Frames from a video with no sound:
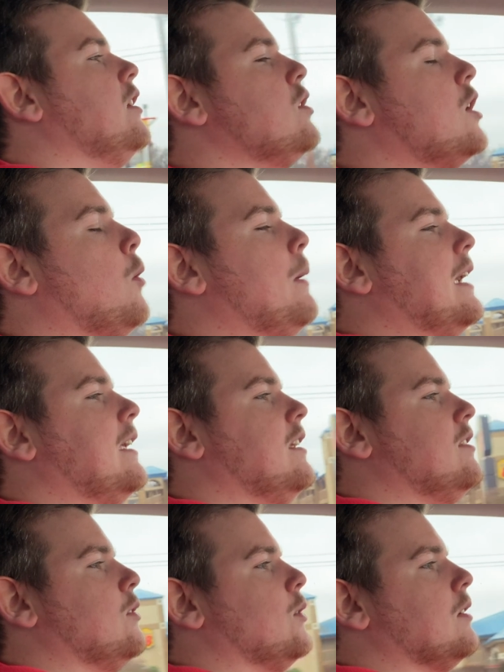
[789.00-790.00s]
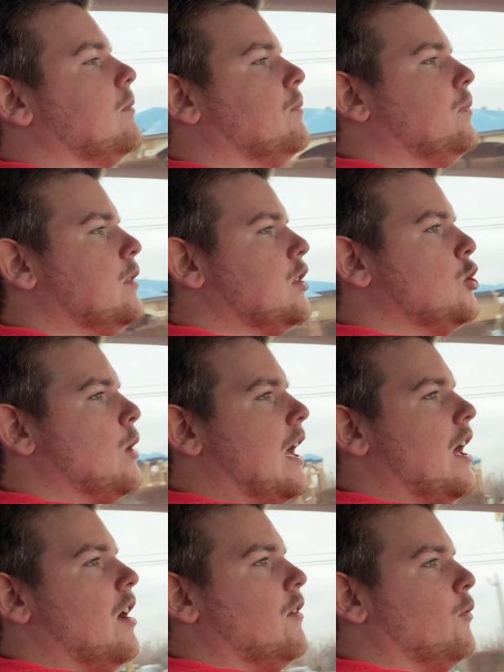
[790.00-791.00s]
You go back into it, you
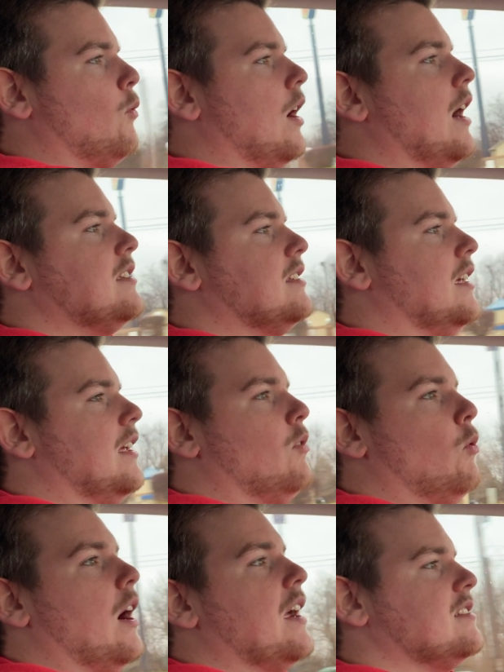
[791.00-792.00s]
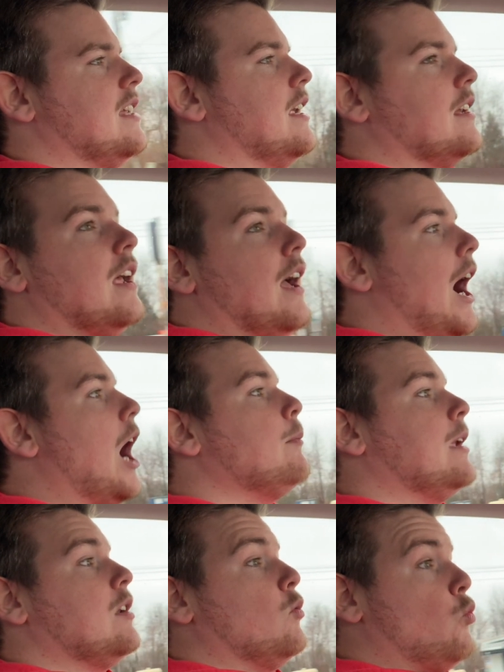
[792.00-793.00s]
have where I state I'm
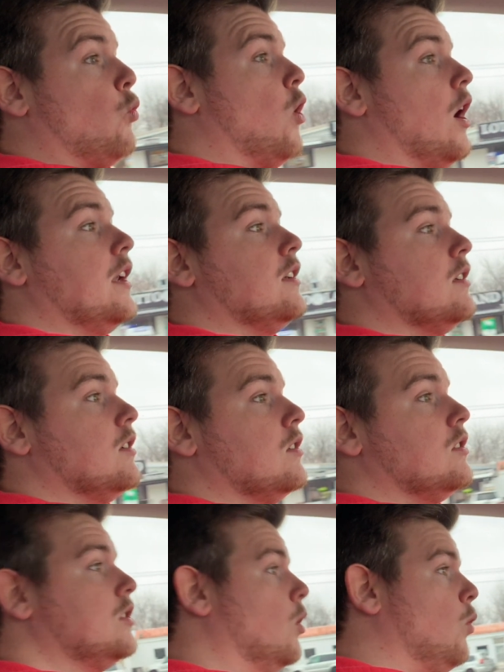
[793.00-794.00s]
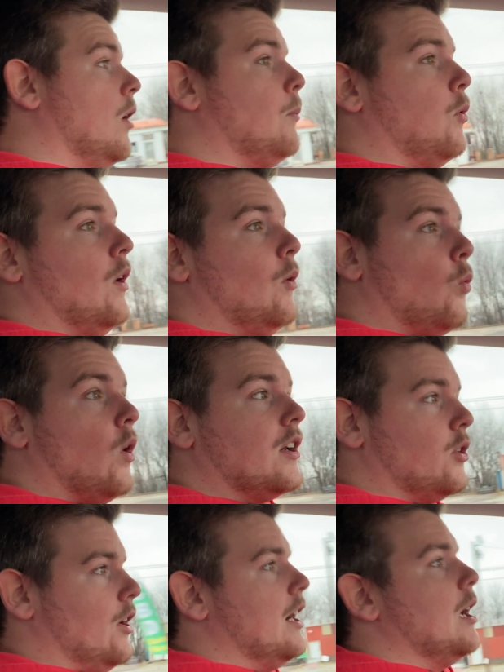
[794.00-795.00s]
getting 1 to
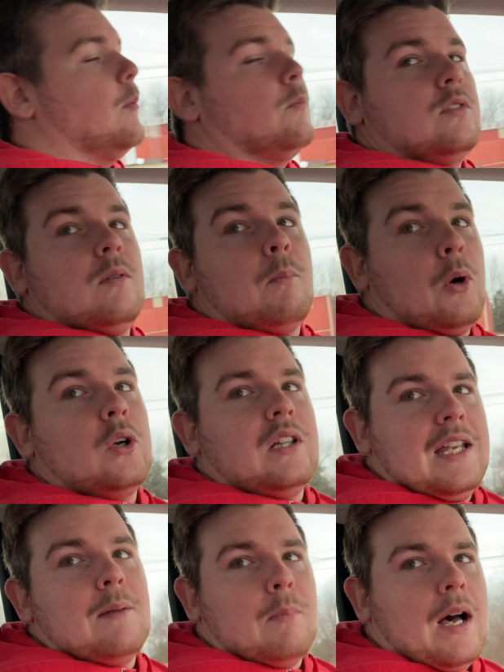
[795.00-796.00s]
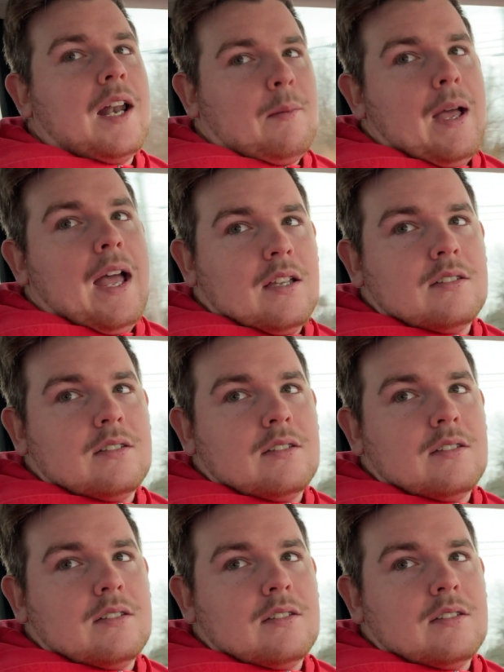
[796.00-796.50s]
1.1 grams per lean body mass.